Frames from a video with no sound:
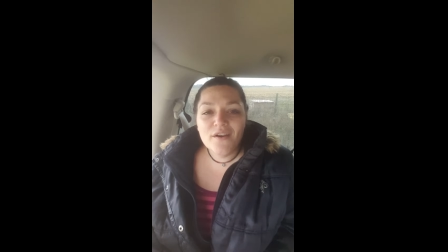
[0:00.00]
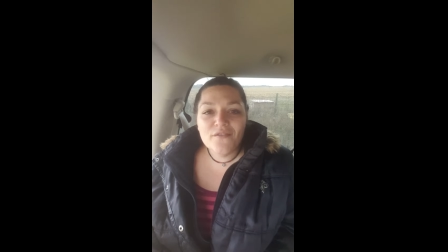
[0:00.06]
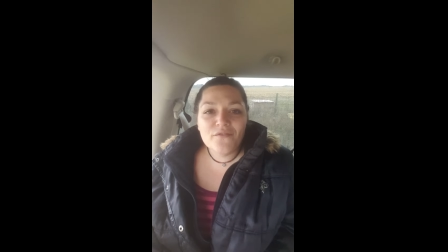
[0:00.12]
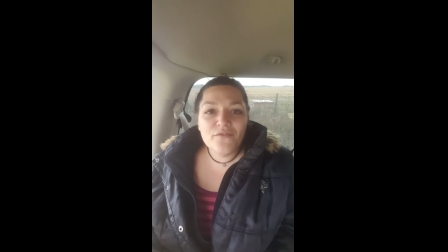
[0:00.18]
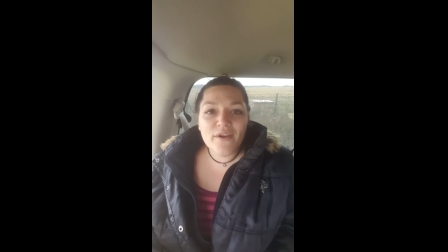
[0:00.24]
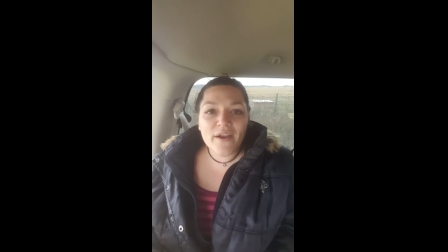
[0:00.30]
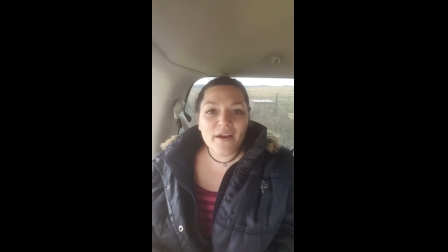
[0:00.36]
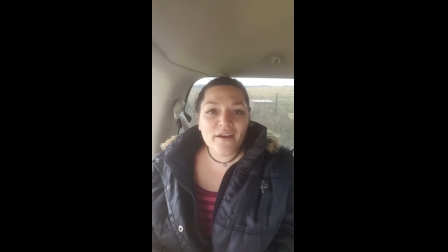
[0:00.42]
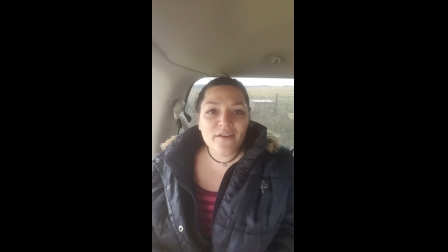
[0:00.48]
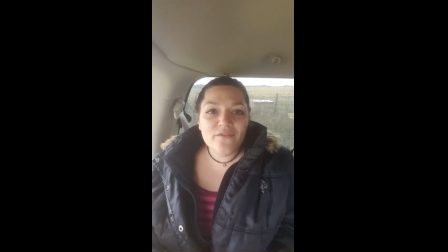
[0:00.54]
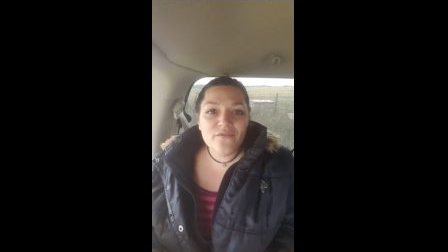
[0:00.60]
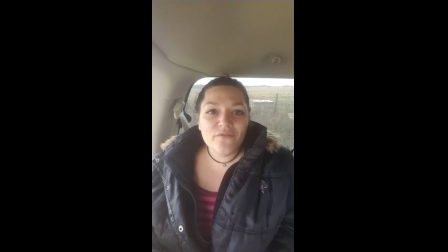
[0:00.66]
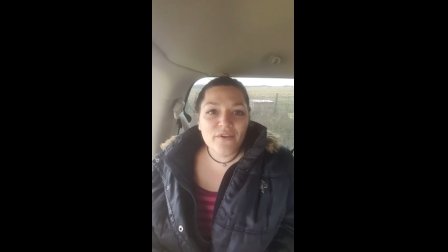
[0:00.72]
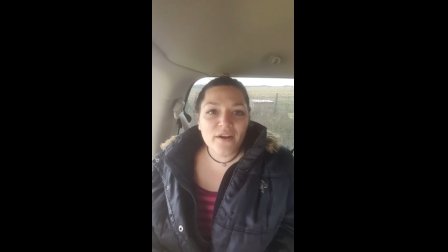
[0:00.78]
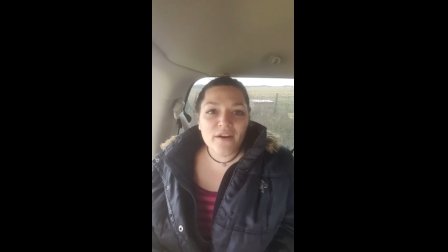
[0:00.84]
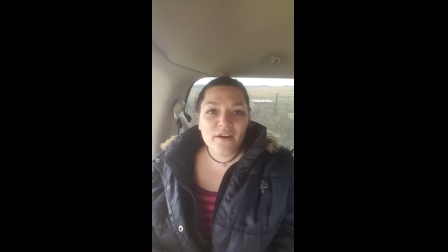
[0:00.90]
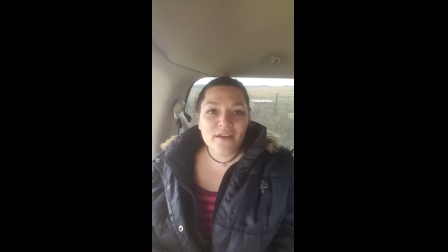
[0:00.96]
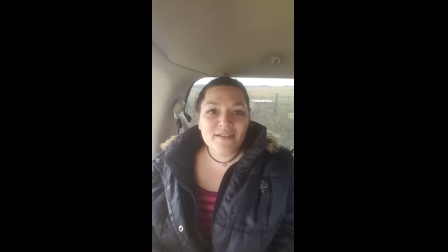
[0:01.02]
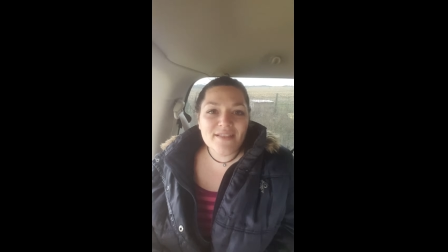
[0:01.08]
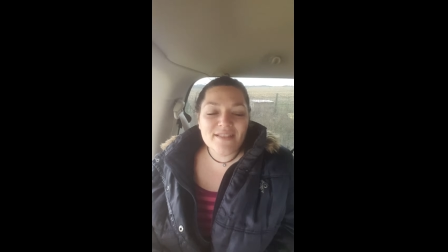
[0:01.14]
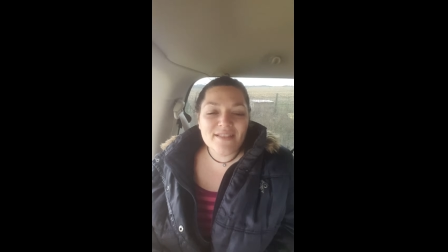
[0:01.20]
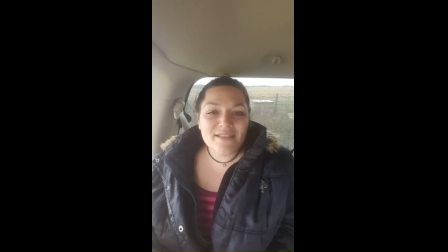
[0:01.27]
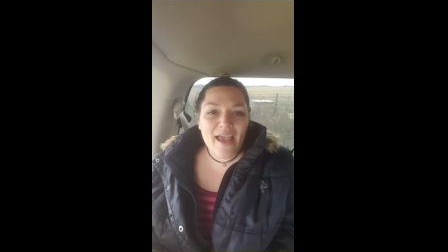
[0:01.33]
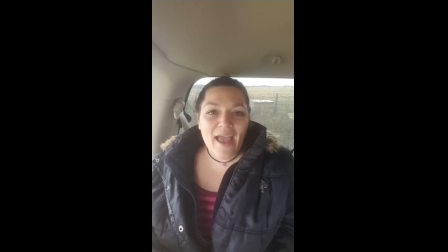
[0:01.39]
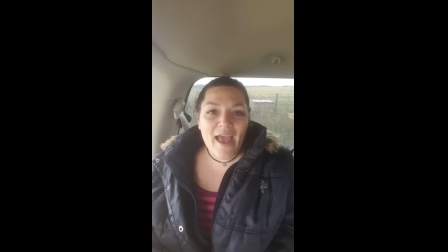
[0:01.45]
very, very
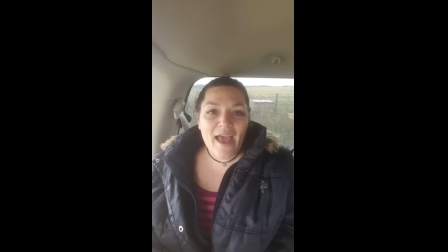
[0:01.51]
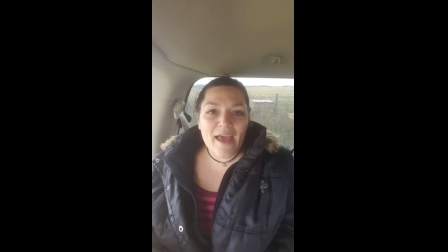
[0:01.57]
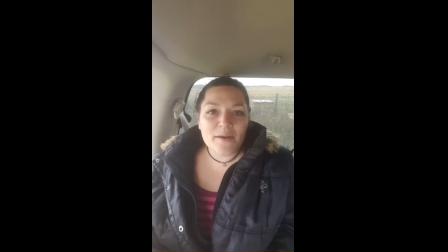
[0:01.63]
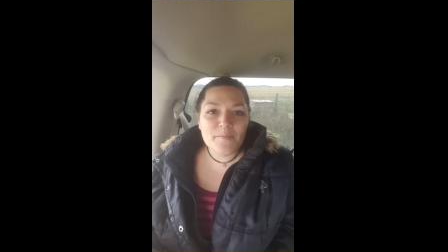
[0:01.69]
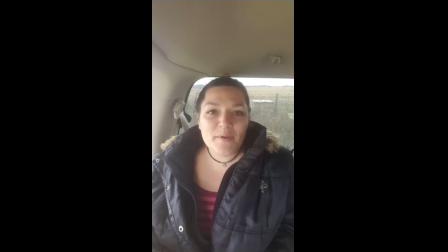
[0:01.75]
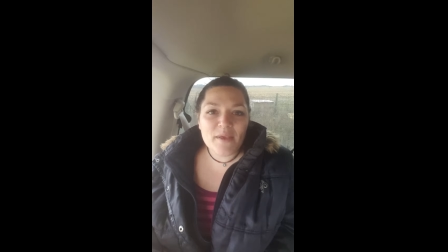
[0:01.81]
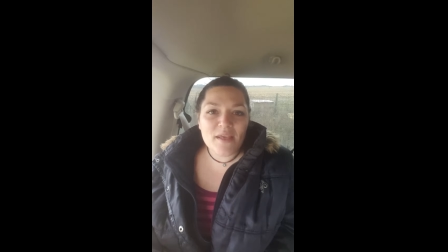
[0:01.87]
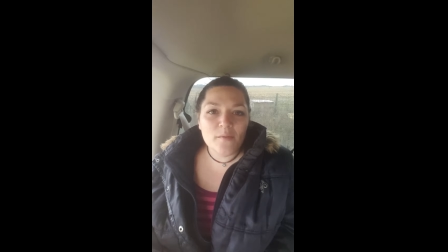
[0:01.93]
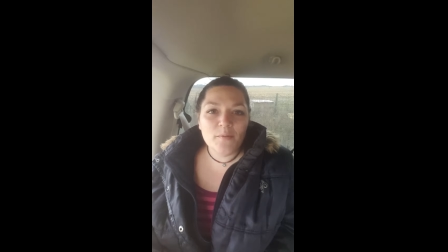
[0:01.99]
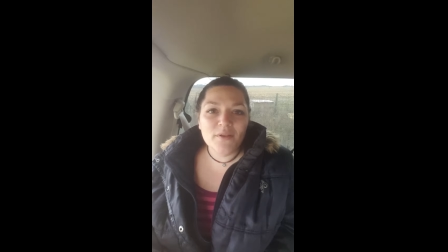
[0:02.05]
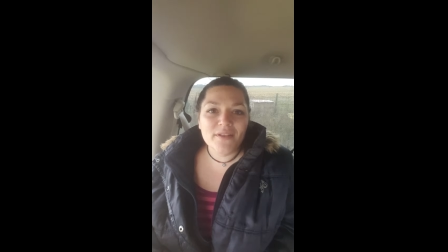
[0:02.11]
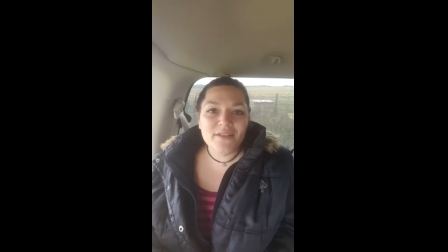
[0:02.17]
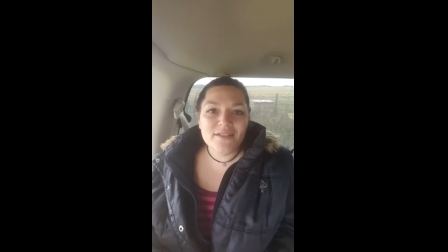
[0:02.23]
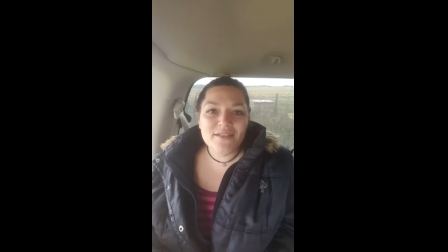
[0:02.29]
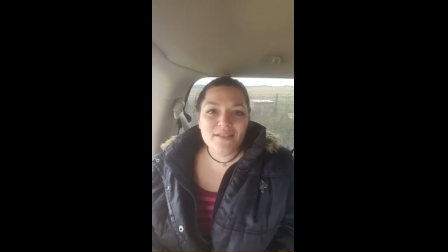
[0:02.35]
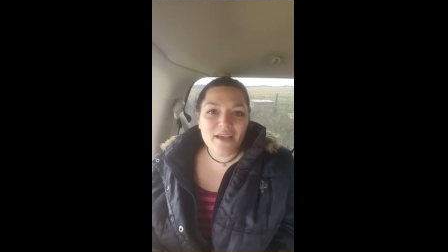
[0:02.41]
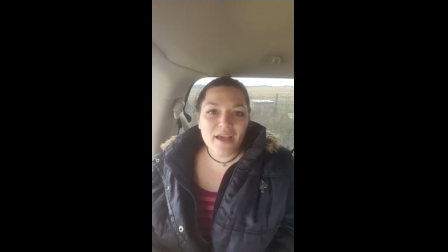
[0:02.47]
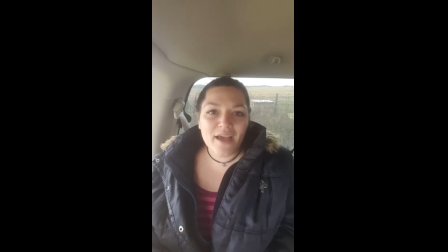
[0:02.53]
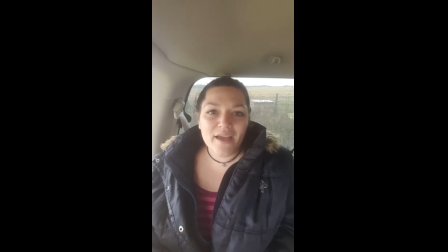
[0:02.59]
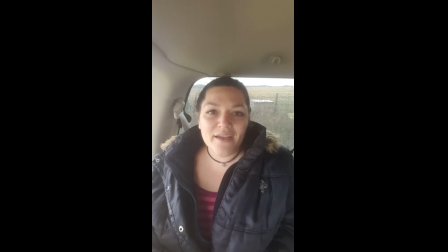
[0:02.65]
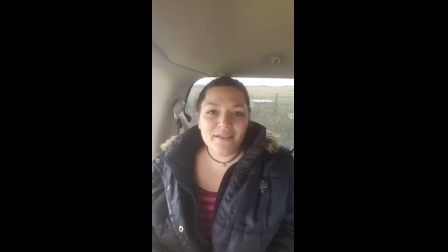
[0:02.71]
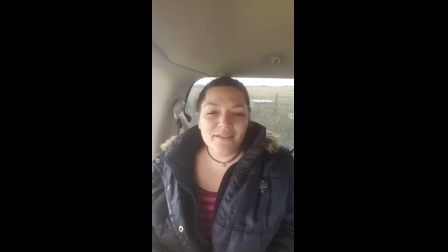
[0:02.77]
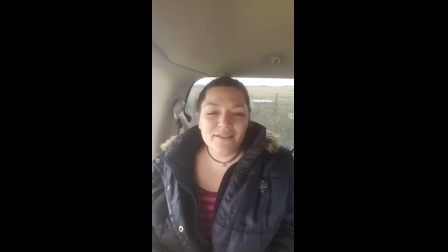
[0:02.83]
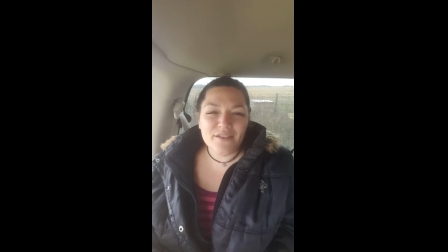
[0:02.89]
sad people inside.